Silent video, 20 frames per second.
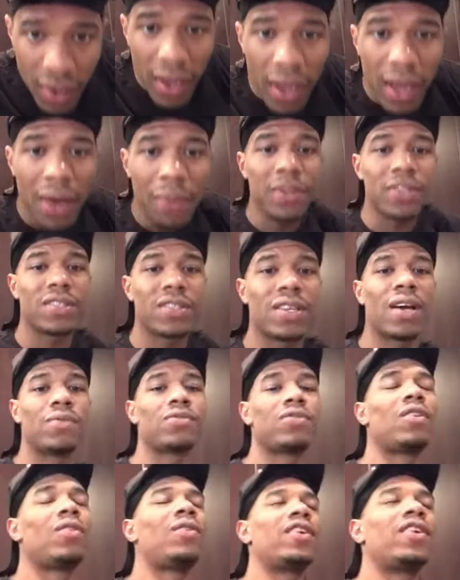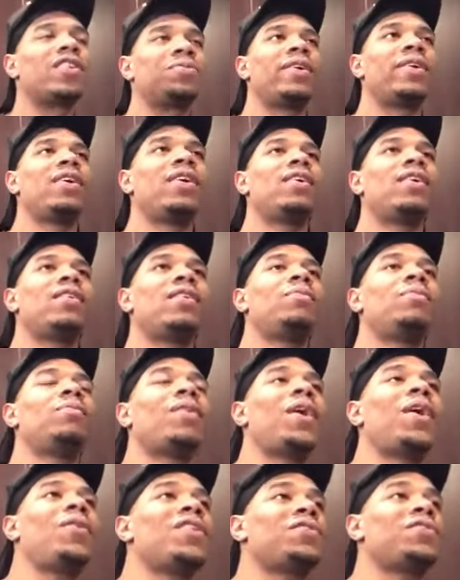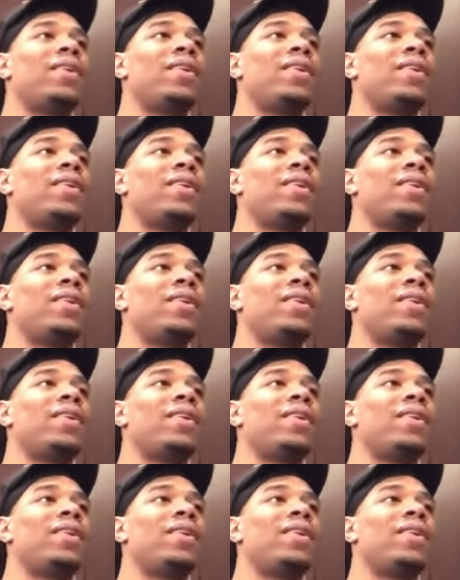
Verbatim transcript: how many times do I wash my hair? Bro, I wash